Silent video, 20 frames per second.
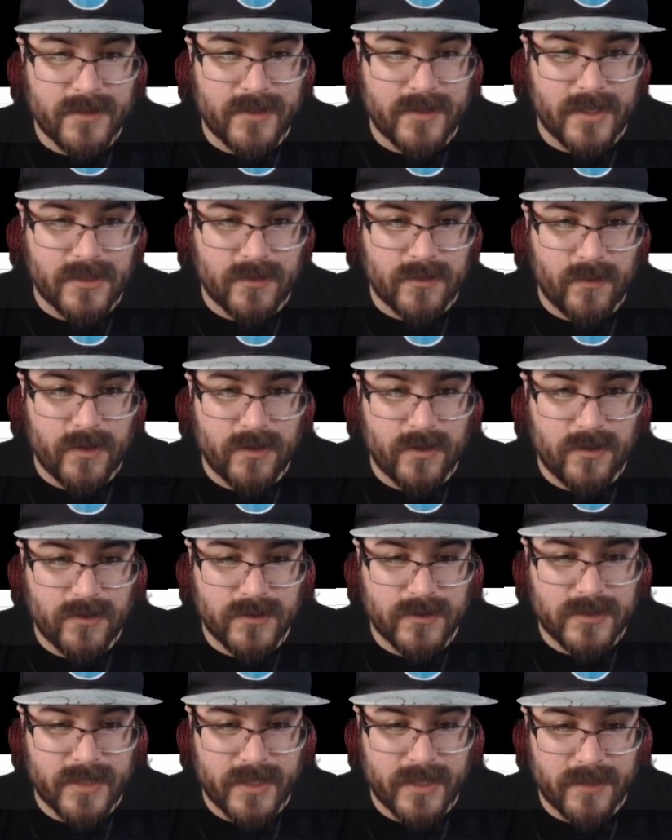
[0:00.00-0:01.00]
That's one
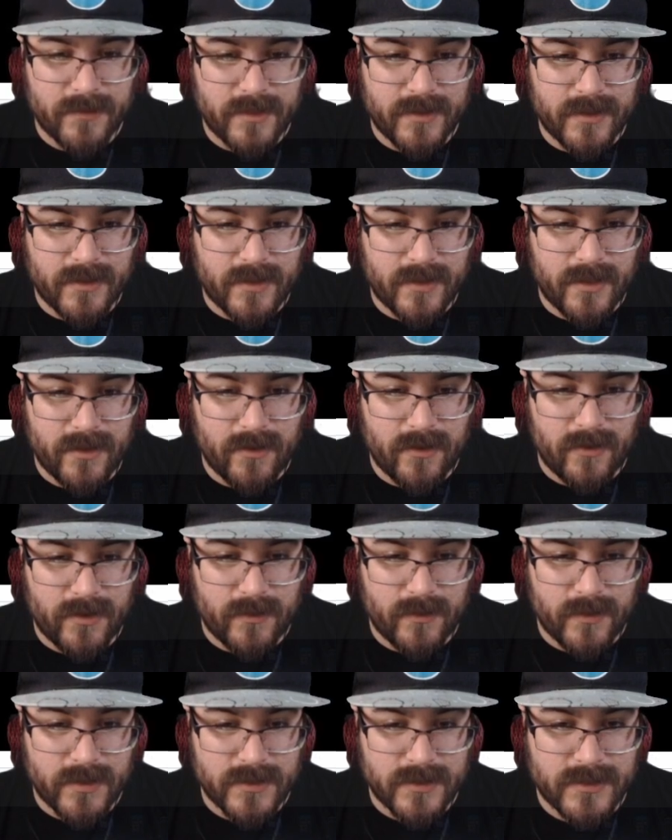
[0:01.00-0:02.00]
whole segment and only
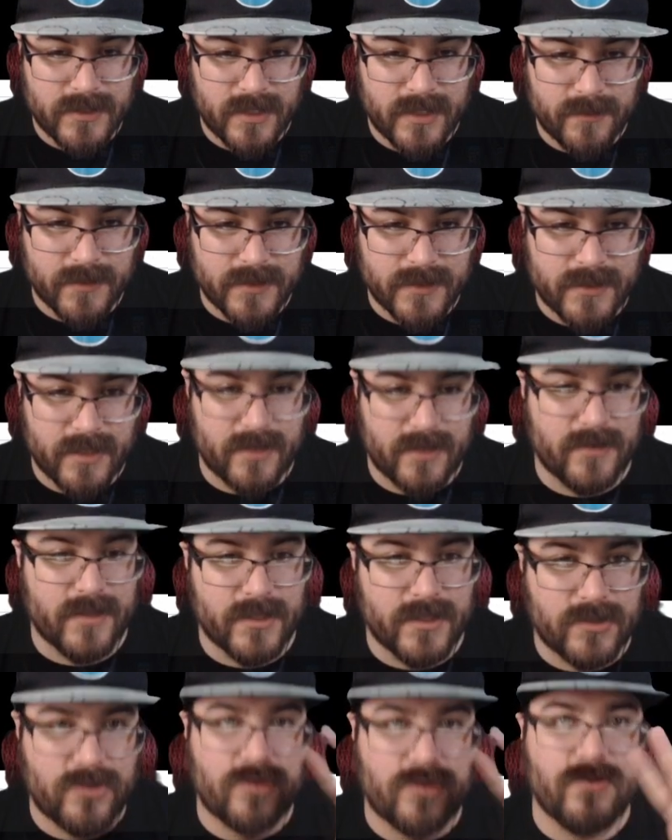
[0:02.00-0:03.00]
one segment there.
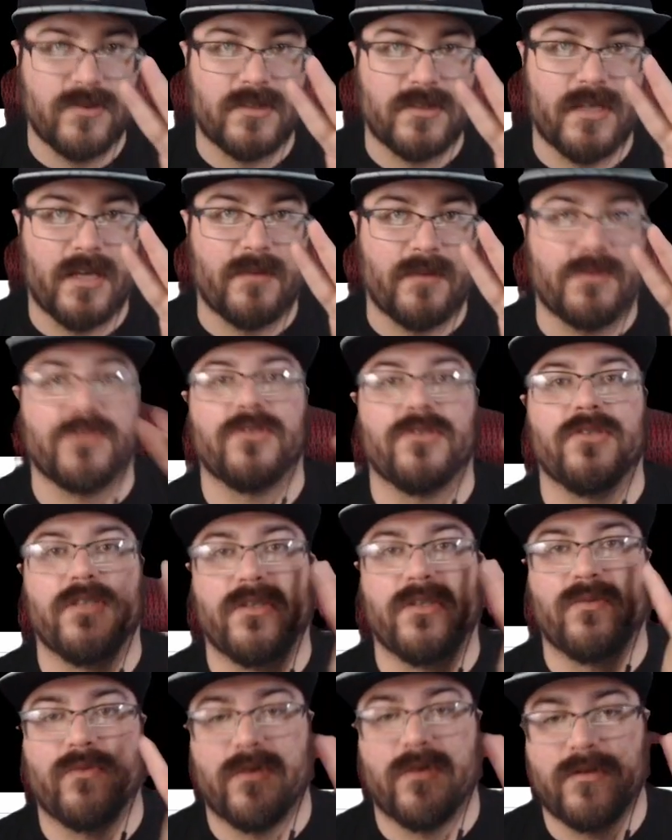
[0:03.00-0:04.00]
That's 2 segments. You
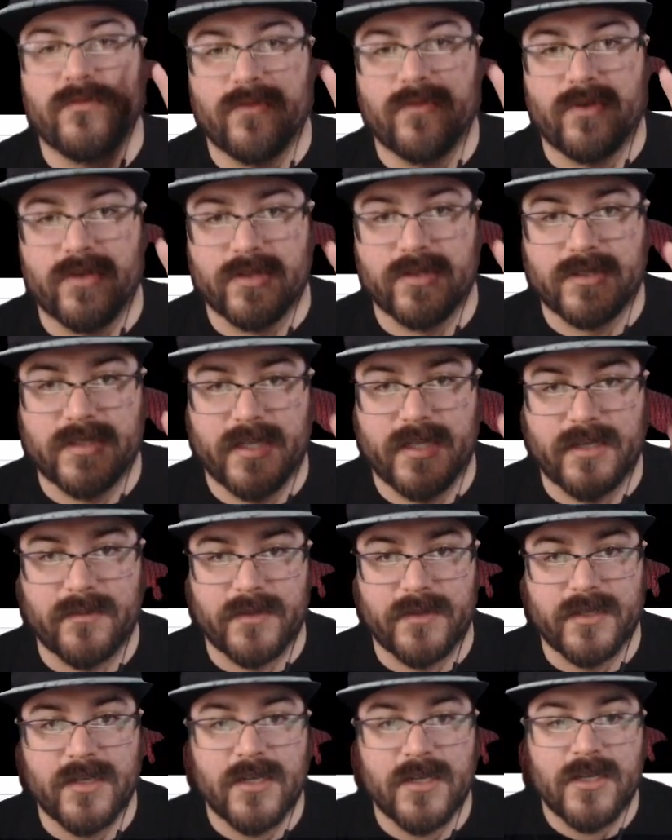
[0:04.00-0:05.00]
need one more
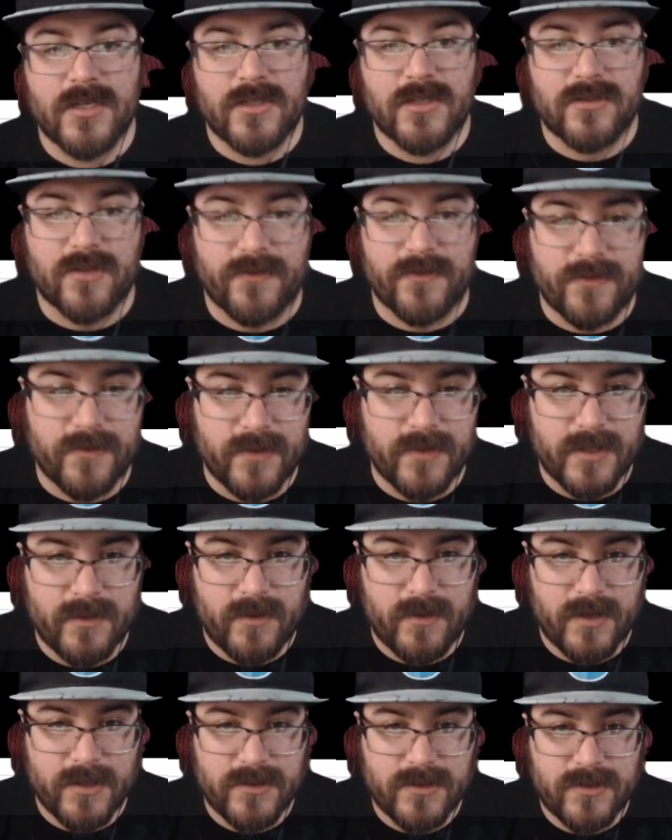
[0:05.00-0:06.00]
segment. So if you really
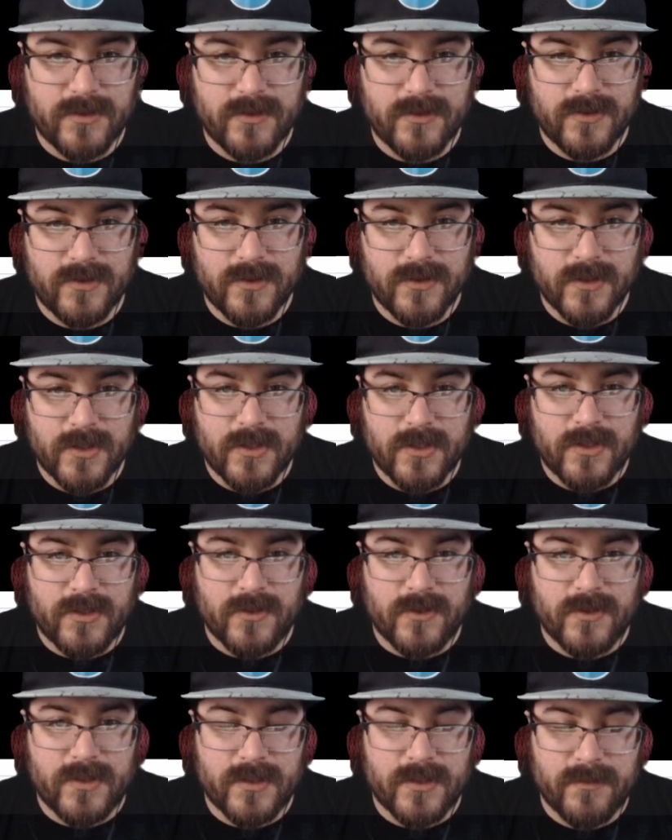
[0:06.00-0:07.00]
wanted to,
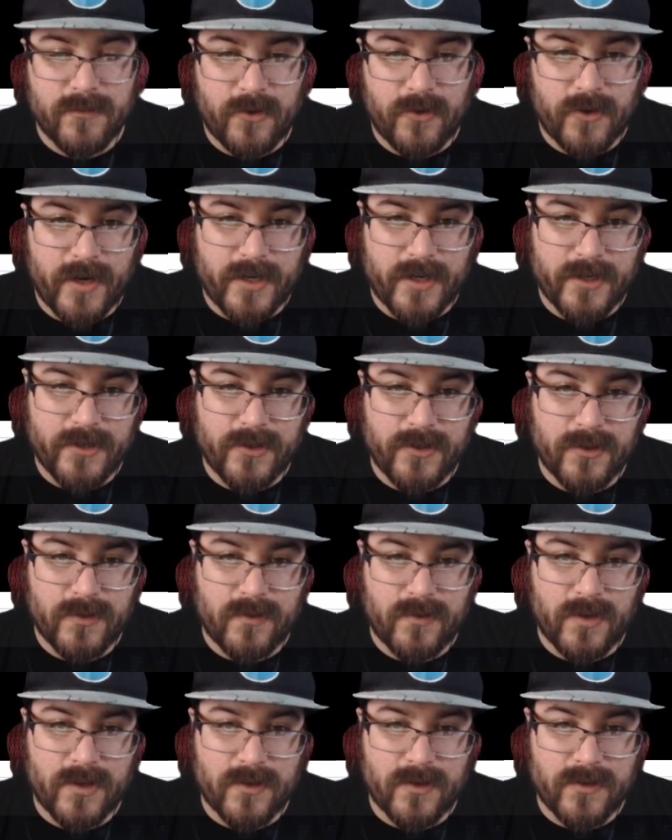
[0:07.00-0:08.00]
you could create a new
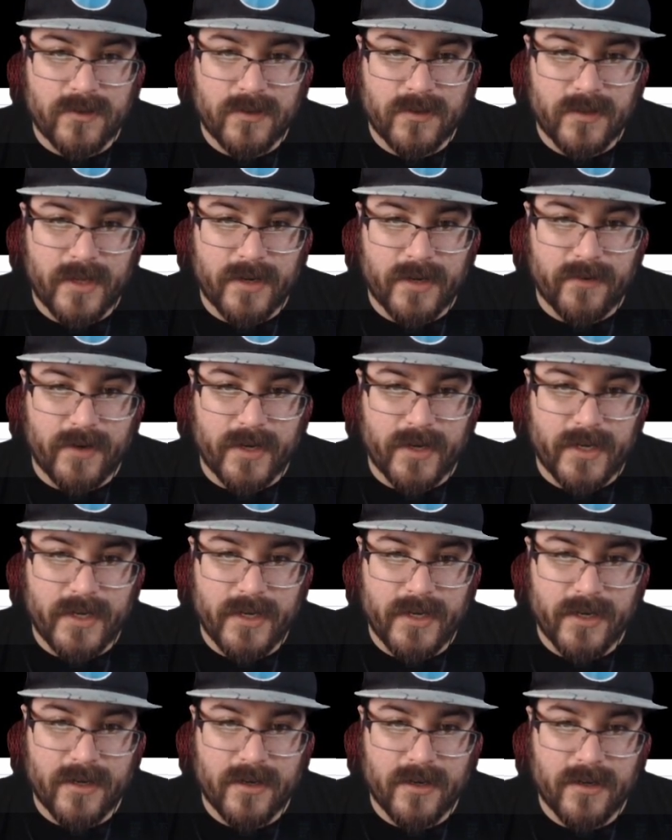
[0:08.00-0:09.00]
road like right
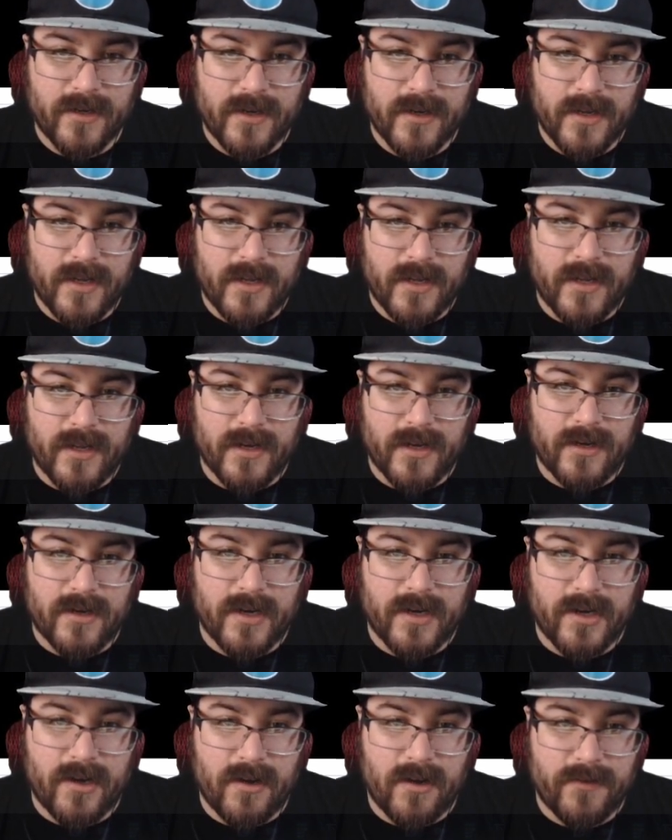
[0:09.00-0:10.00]
here and
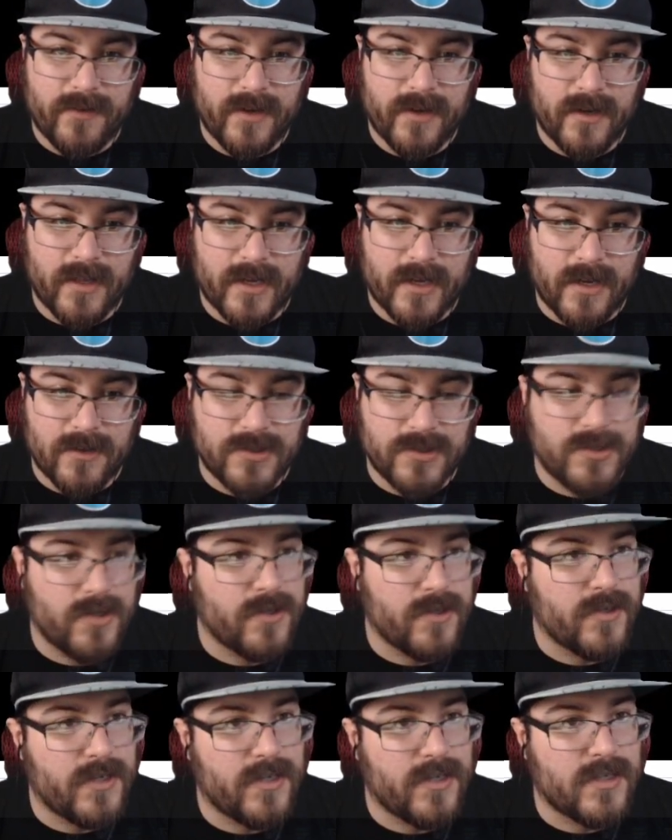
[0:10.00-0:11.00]
cut it off here, like I'll show
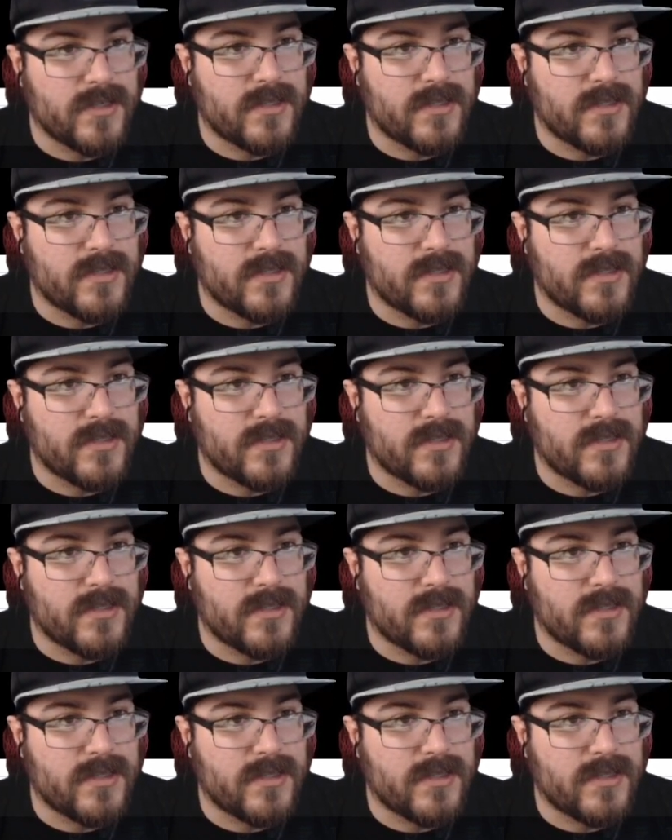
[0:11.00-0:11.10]
you here in a